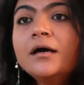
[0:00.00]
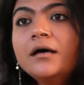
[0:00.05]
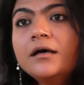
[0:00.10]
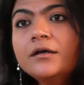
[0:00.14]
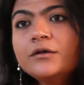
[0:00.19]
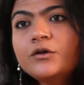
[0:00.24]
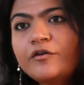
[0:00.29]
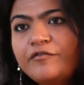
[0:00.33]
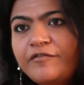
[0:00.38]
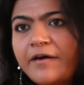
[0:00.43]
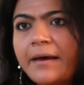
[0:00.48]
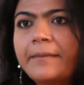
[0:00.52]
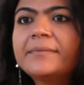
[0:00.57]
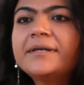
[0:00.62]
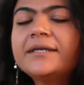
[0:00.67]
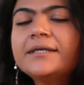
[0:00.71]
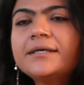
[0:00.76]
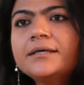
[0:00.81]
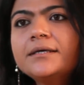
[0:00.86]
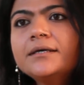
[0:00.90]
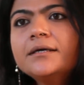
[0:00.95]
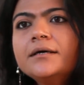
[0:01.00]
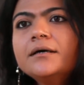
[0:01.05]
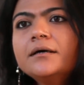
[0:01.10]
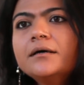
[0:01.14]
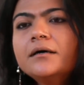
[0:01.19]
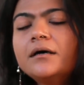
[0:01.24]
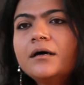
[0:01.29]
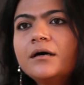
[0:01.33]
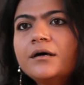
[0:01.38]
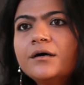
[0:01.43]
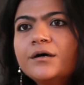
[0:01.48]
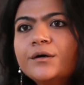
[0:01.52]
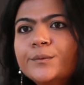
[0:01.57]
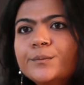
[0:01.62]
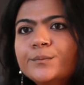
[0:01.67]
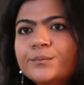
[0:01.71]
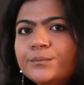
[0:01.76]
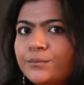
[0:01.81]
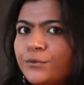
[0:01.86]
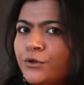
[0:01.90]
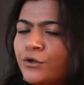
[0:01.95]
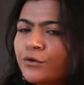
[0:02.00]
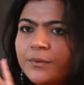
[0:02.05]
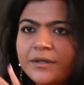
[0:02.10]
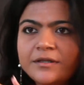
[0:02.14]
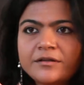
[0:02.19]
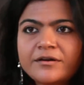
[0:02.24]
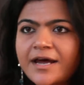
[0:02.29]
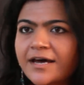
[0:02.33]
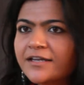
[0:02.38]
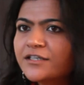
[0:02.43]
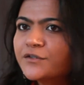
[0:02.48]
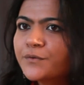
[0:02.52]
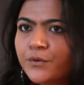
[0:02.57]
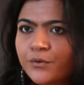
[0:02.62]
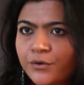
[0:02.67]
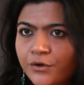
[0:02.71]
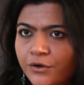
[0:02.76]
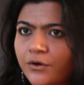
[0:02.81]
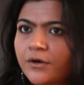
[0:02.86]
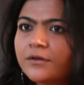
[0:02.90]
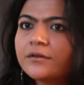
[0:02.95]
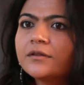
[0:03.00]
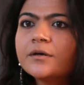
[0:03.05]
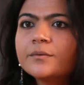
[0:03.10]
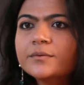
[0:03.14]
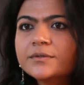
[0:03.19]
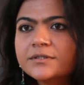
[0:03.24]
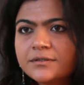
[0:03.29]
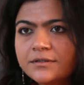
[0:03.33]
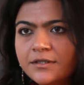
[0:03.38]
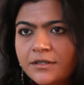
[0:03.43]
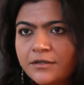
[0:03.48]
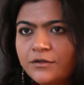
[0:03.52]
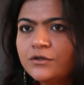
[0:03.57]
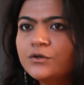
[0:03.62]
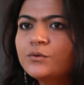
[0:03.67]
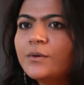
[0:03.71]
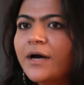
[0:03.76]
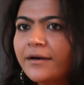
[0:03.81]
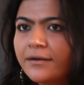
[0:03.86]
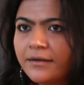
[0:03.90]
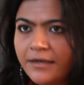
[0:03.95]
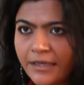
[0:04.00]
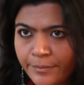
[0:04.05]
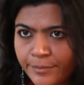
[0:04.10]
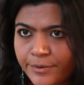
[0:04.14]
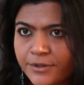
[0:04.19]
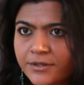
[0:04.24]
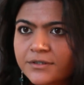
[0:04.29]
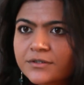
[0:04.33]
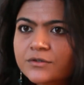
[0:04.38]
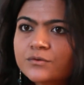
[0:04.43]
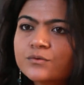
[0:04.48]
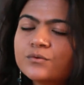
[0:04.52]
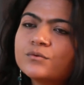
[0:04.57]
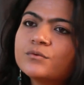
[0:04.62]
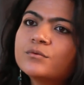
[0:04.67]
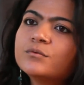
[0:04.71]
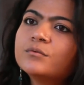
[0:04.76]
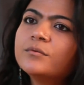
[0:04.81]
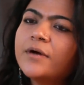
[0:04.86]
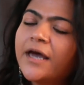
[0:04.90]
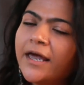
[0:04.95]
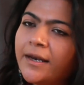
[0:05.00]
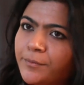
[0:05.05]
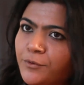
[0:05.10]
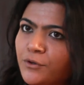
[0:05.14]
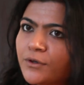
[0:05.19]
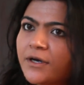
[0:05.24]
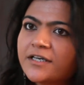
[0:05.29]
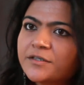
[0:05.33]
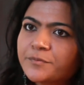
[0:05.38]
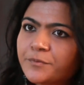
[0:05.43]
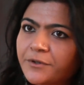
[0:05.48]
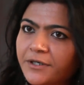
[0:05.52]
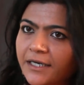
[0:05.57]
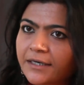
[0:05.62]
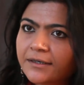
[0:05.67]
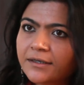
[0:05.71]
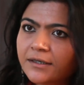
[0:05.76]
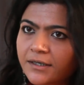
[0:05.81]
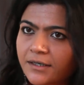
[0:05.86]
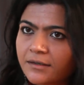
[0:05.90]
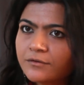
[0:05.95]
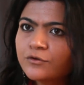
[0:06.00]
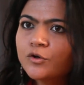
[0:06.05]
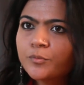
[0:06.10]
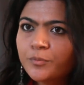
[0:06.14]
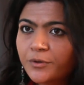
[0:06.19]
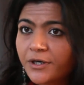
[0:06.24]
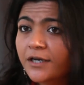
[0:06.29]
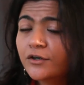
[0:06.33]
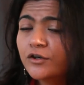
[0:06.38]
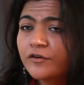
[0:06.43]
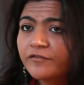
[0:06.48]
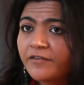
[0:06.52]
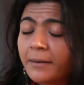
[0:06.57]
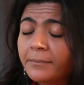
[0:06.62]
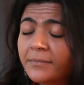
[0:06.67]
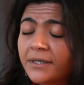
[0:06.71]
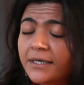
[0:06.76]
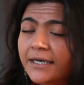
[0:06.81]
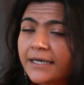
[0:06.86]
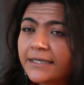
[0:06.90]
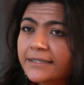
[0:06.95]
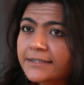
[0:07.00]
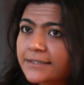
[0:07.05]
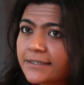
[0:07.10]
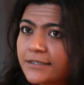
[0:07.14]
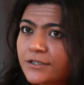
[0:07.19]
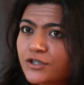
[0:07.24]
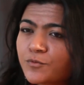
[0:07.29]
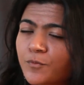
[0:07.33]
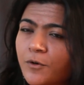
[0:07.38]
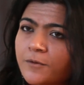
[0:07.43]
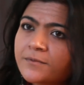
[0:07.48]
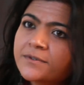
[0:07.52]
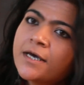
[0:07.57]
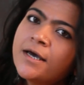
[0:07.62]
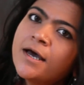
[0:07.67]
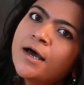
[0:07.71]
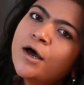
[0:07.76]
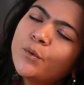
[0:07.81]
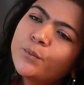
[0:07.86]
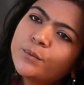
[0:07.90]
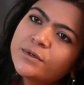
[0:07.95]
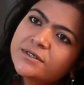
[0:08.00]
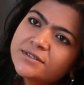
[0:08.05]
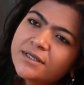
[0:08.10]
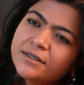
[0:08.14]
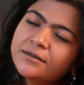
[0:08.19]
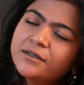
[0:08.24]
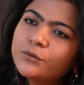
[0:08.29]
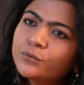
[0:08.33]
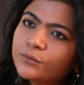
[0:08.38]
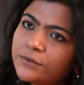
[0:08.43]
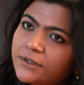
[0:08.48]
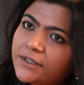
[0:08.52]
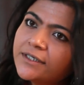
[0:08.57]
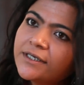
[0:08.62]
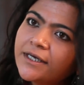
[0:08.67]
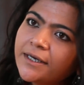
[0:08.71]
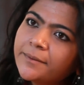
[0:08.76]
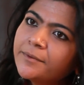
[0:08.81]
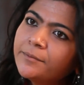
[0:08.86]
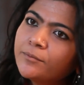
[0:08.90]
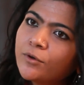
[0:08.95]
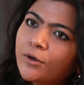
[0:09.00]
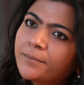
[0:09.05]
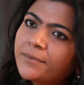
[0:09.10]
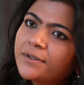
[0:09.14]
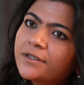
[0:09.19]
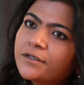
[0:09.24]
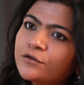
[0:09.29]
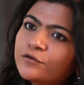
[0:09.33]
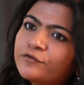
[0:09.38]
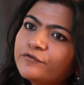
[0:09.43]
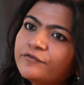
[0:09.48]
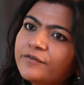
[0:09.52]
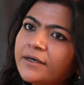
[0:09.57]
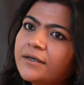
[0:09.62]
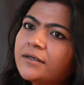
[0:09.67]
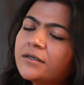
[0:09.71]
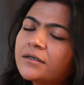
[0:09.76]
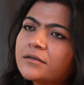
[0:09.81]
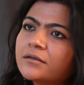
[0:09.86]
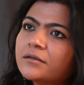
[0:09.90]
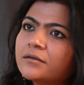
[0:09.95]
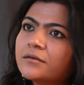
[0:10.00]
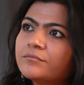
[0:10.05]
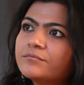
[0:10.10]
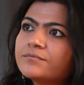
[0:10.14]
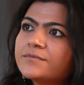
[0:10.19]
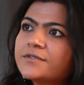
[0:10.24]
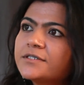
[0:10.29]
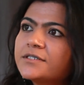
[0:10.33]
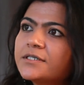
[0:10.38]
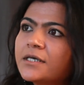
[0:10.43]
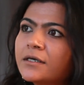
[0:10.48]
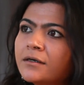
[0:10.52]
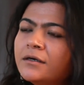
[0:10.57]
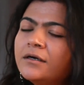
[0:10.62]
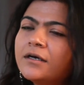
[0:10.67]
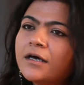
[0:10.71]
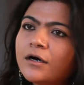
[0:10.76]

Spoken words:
your family, when the riots were going on, there was you had neighbors who helped you guys protect your family against lynch mobs. Was that the only time in Bombay that you felt singled